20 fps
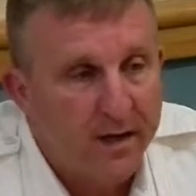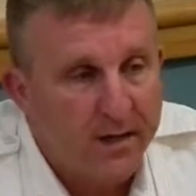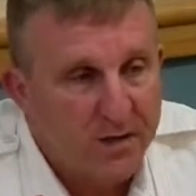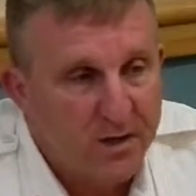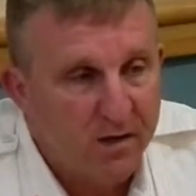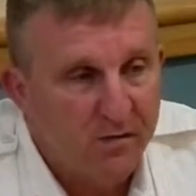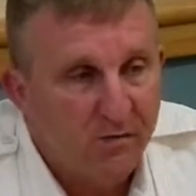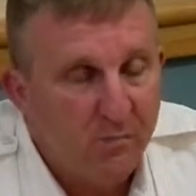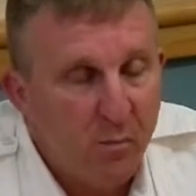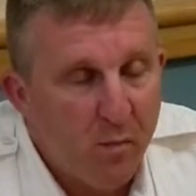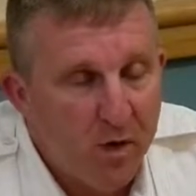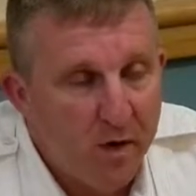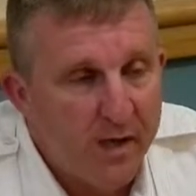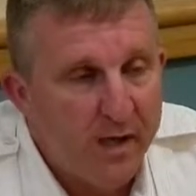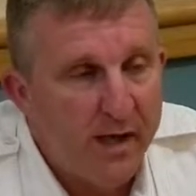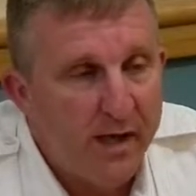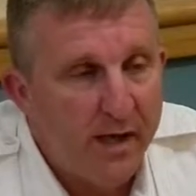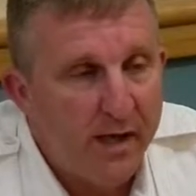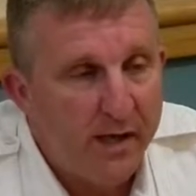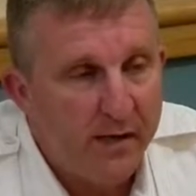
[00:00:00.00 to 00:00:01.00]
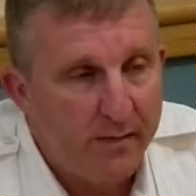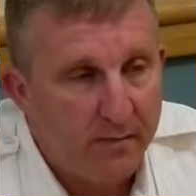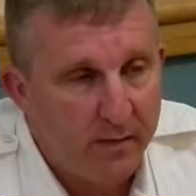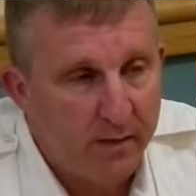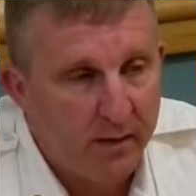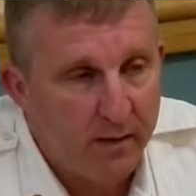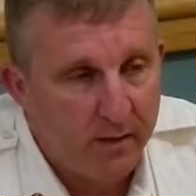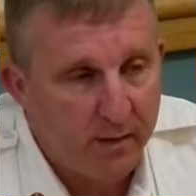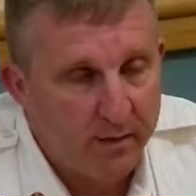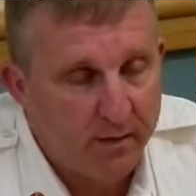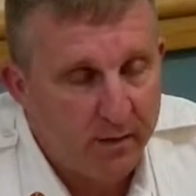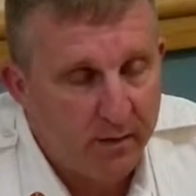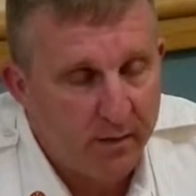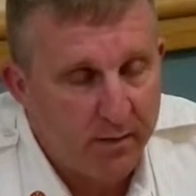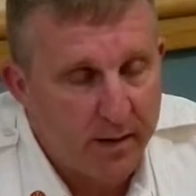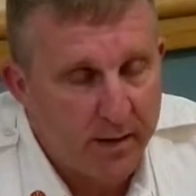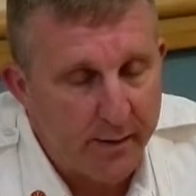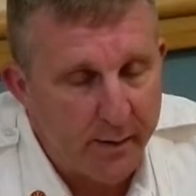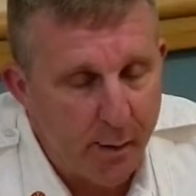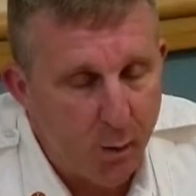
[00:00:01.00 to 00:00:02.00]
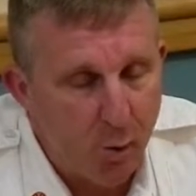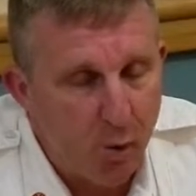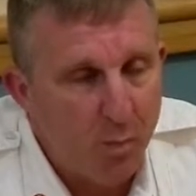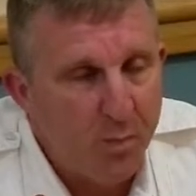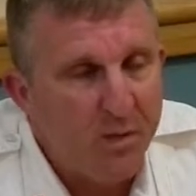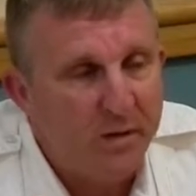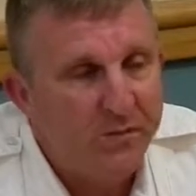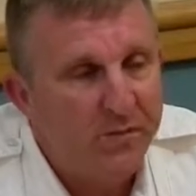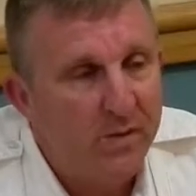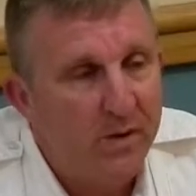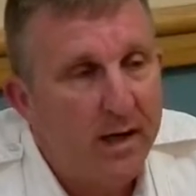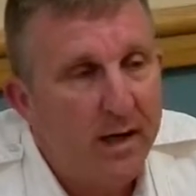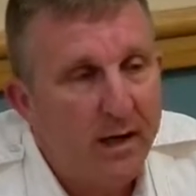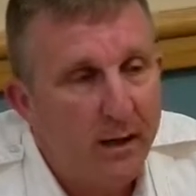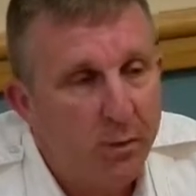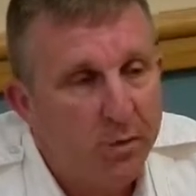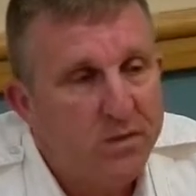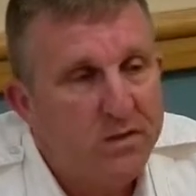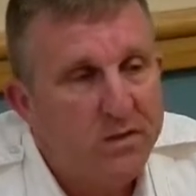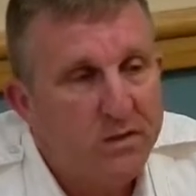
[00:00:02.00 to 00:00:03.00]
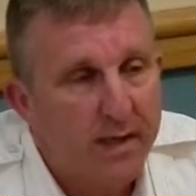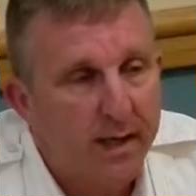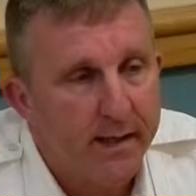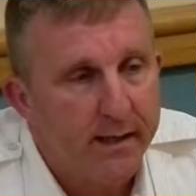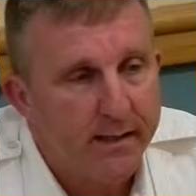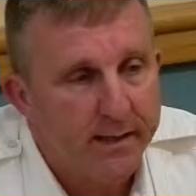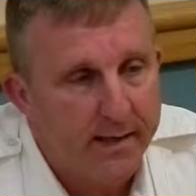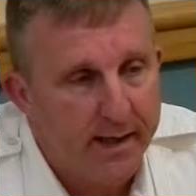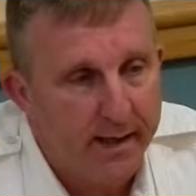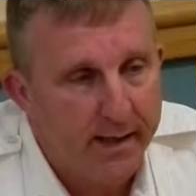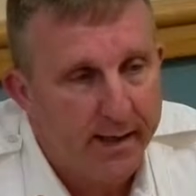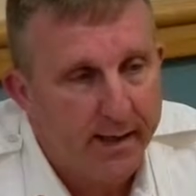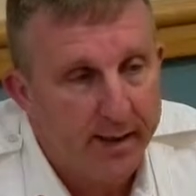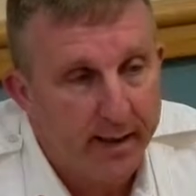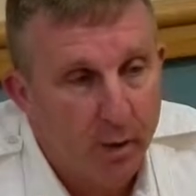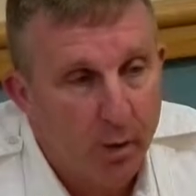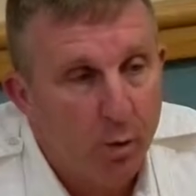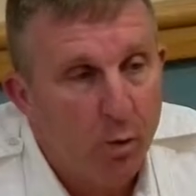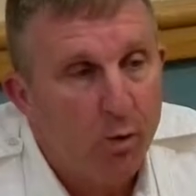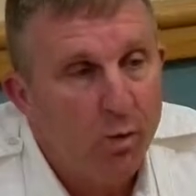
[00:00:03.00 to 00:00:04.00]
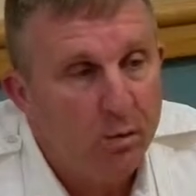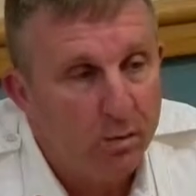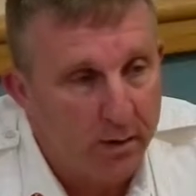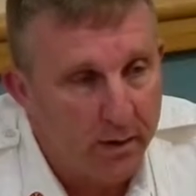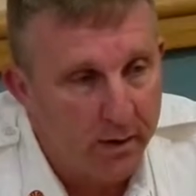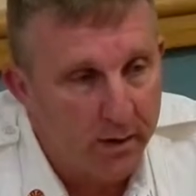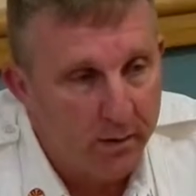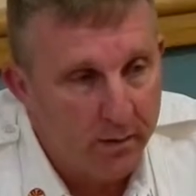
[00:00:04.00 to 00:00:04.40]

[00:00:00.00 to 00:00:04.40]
As of Monday, they're allowed to open for outside dining only.